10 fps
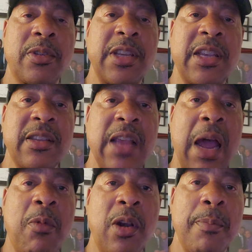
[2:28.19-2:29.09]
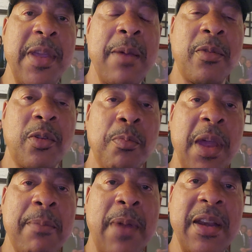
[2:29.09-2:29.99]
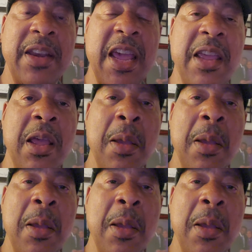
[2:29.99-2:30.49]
See, because I want to be able to make my day